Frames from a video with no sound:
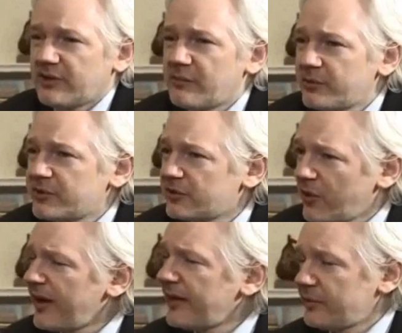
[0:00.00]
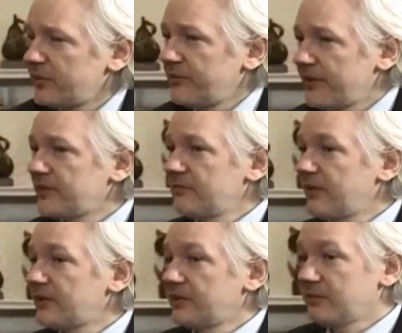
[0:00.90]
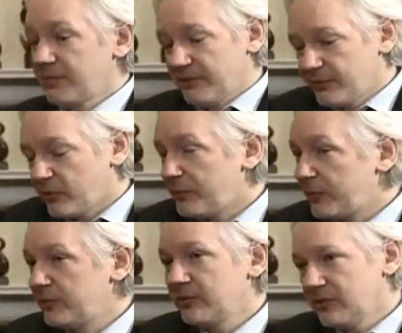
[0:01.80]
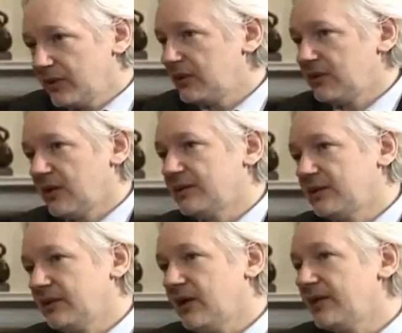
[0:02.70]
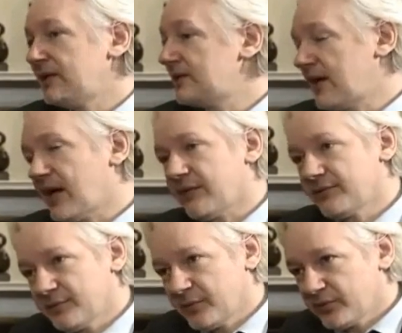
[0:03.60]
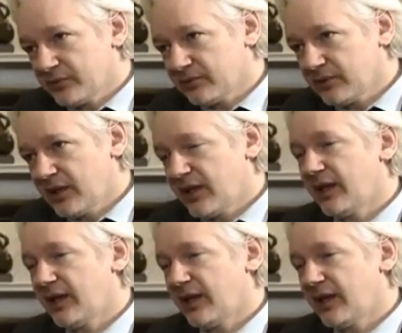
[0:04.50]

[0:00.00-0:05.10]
Trump was trying to invest in Russia before Putin in the 1990s, after Putin,